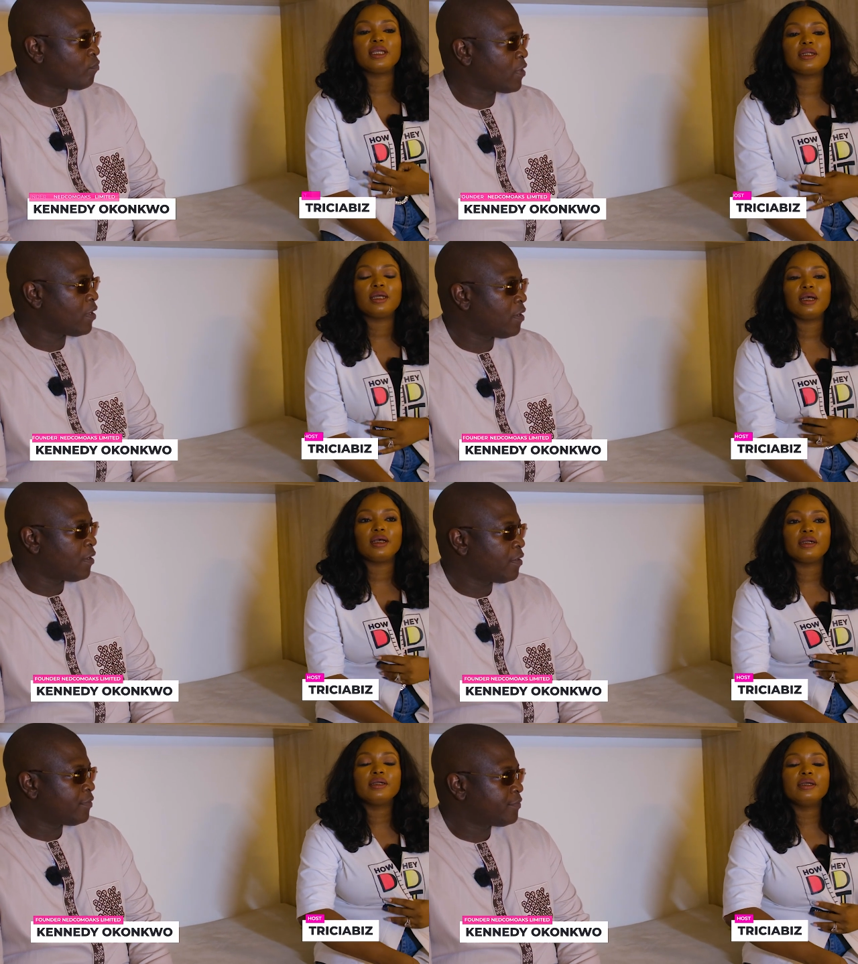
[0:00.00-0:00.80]
Speaker 1: that
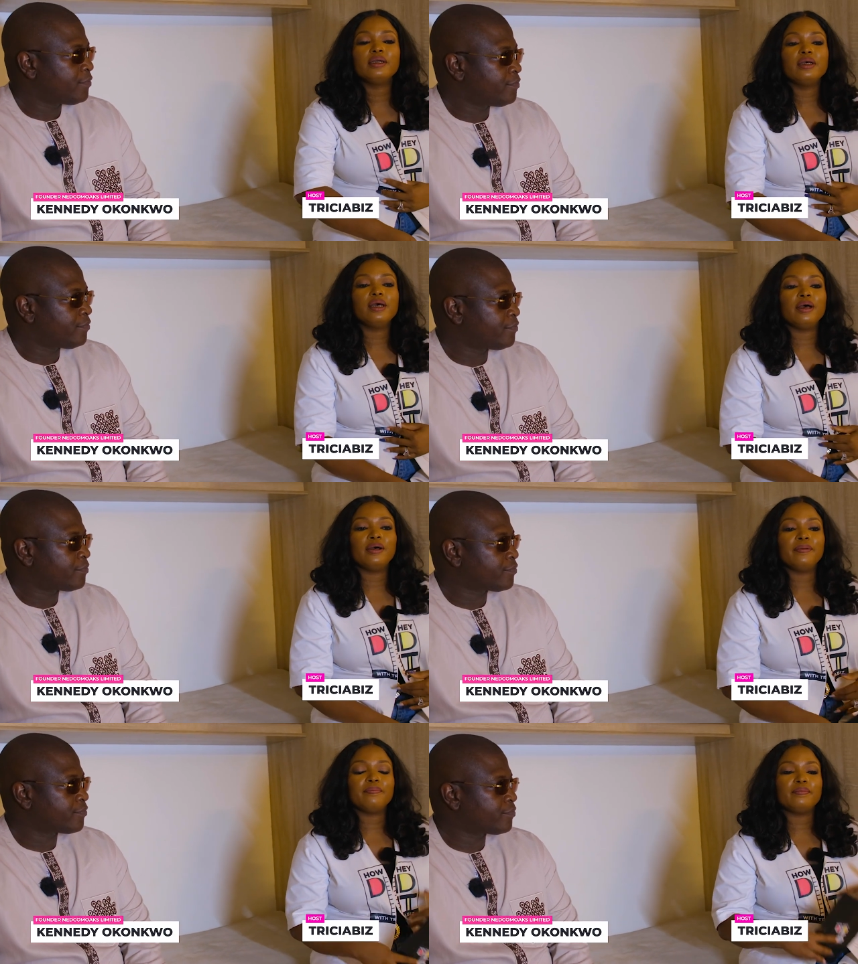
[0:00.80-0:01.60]
are
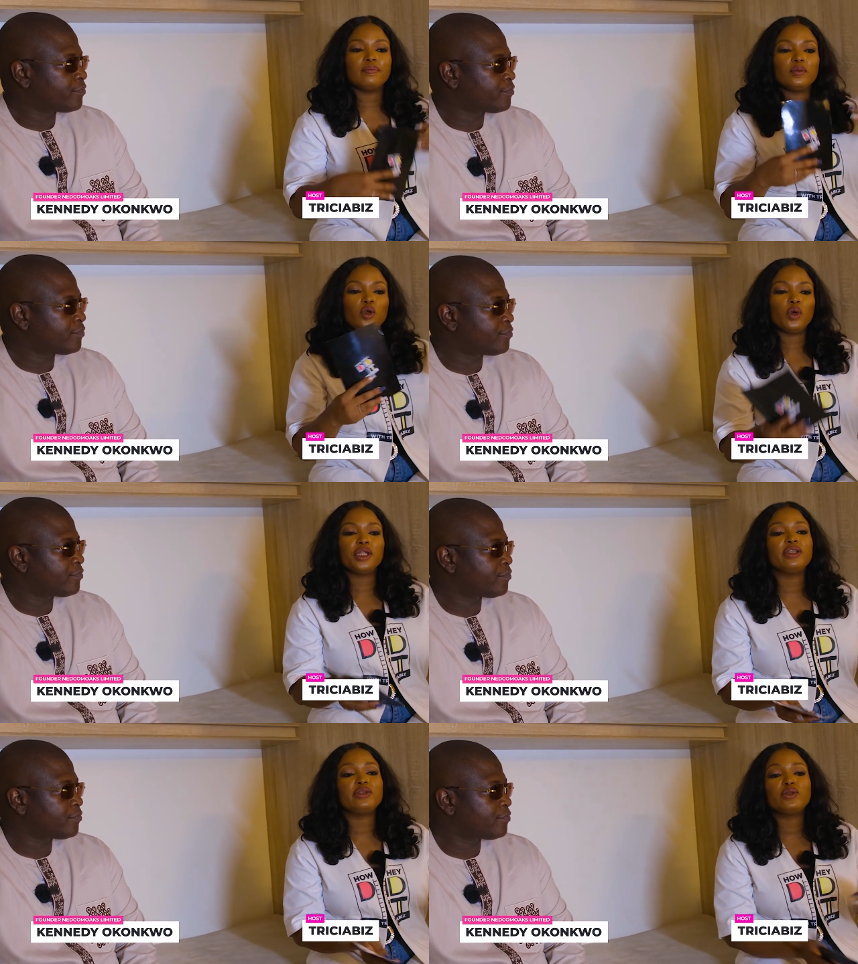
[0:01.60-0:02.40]
um,
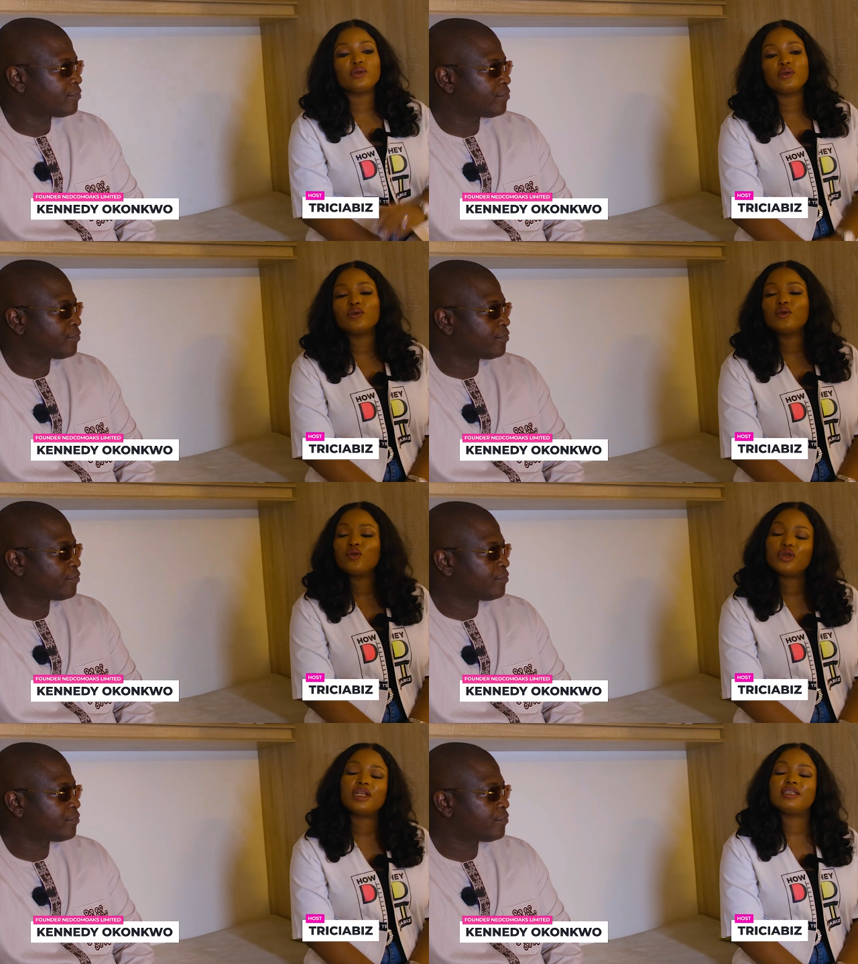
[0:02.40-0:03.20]
going into
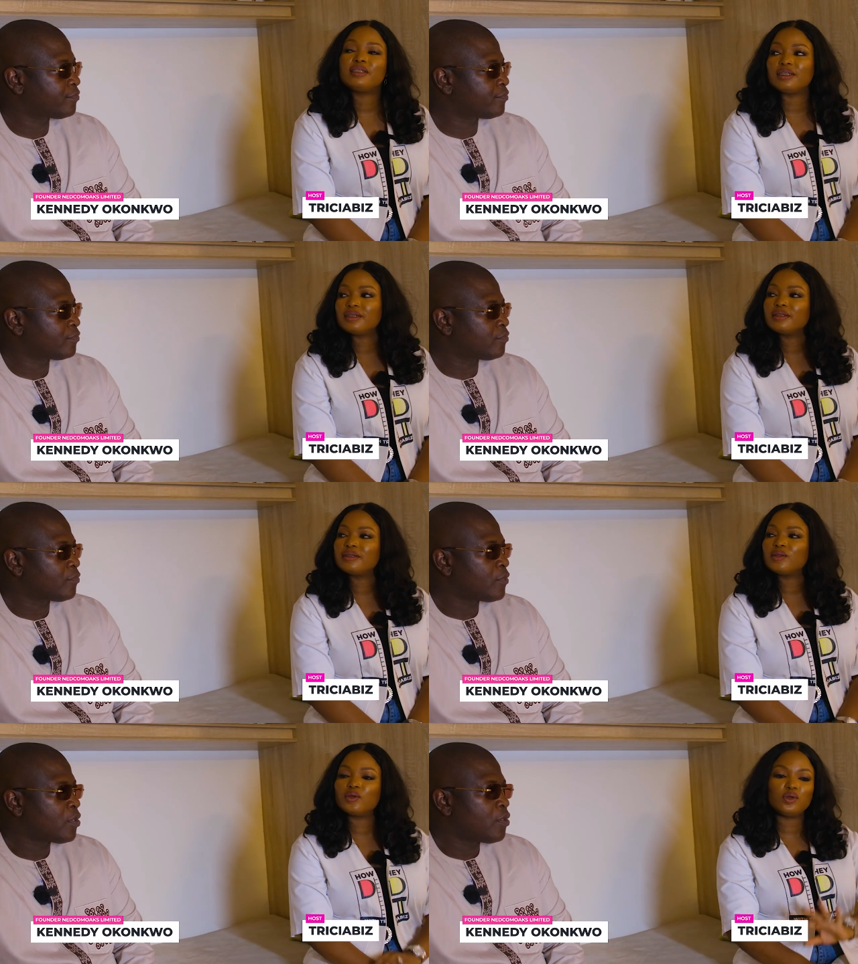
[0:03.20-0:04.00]
real estate?
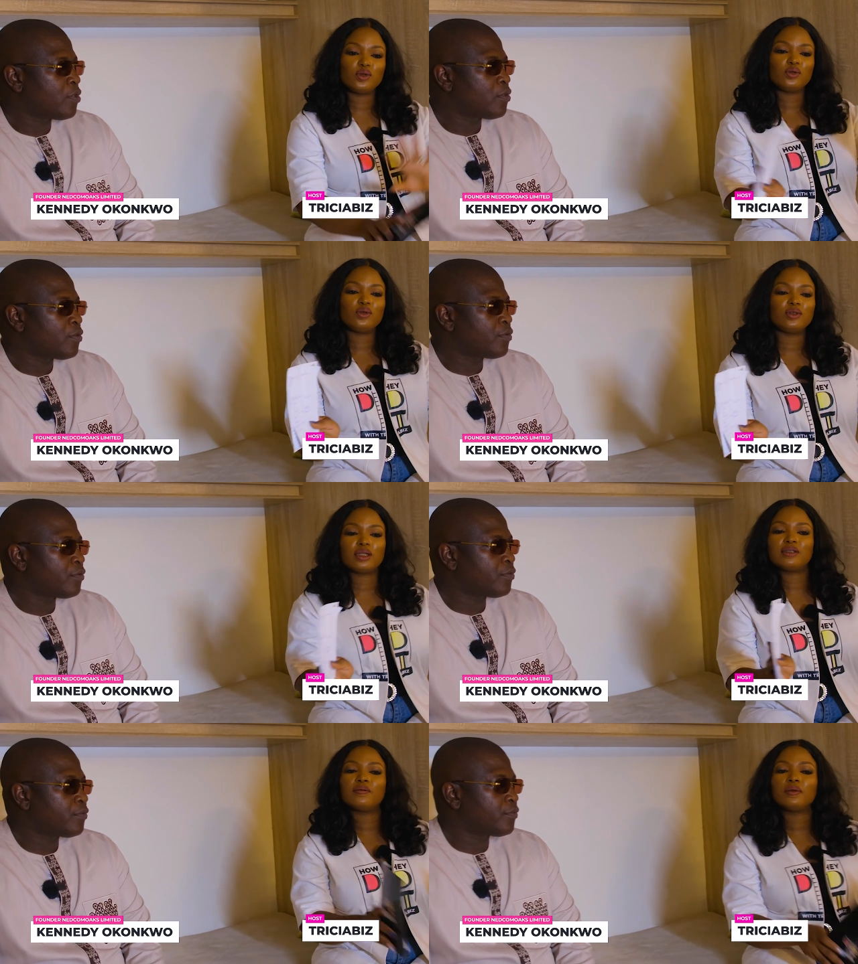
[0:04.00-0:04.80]
So two
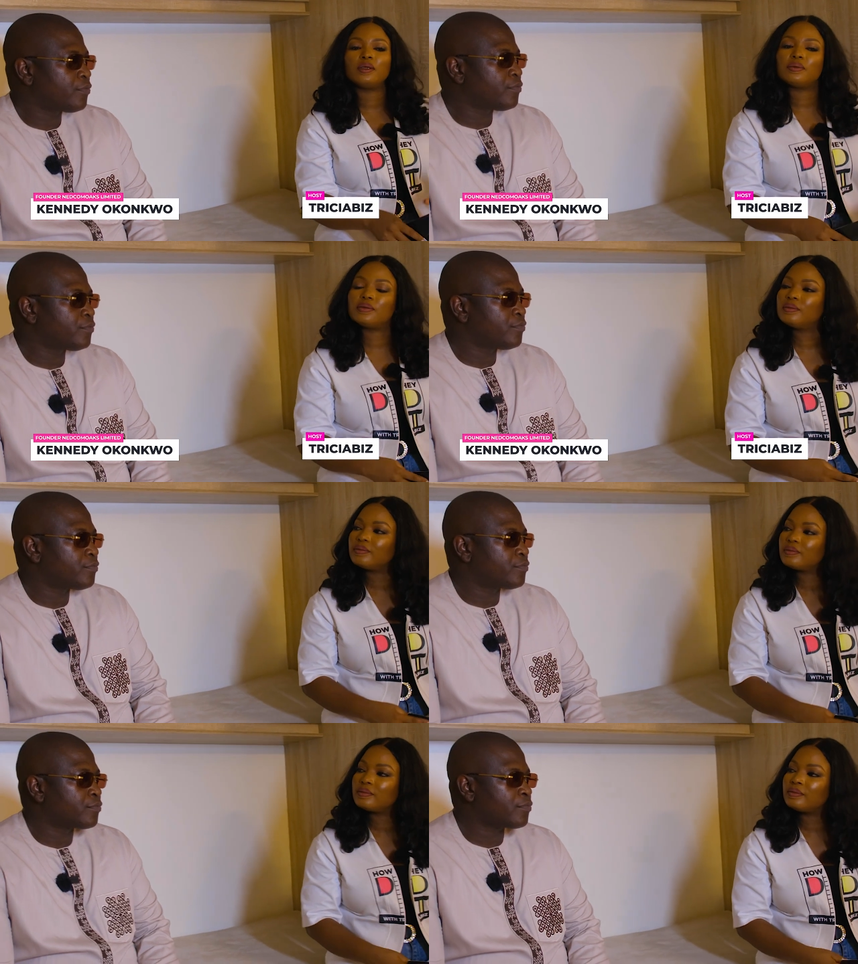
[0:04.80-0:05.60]
sets of people.
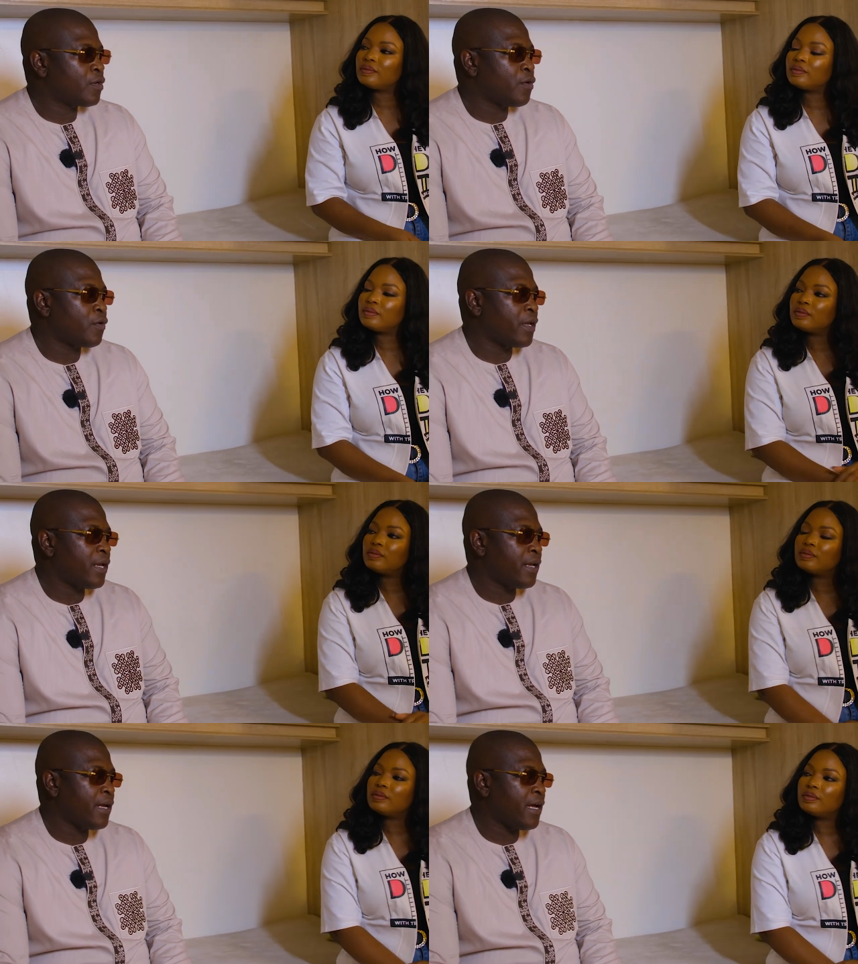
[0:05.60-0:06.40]

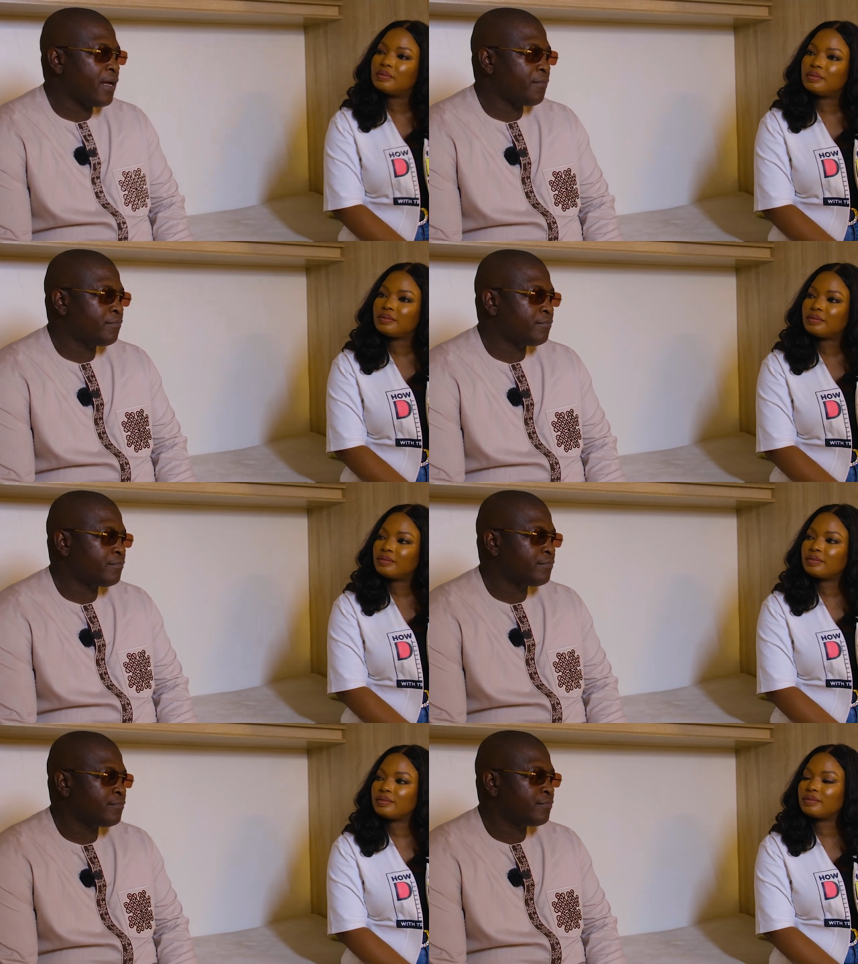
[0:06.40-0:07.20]
Speaker 2: Okay.
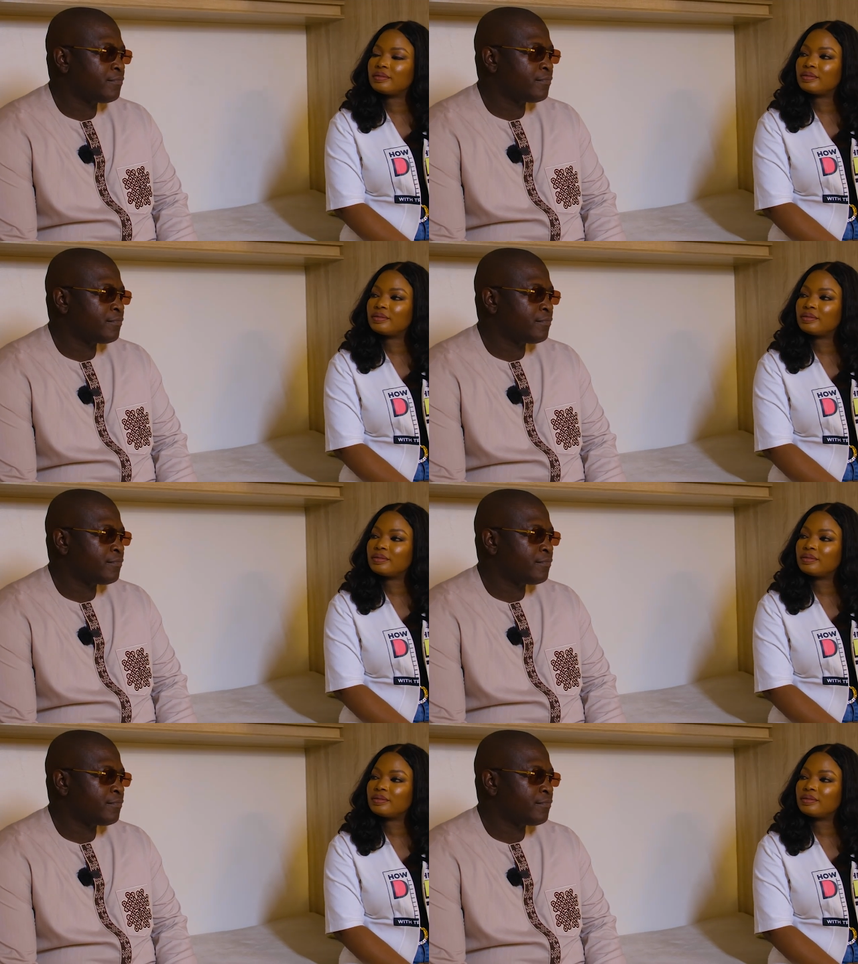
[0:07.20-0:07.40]
Um,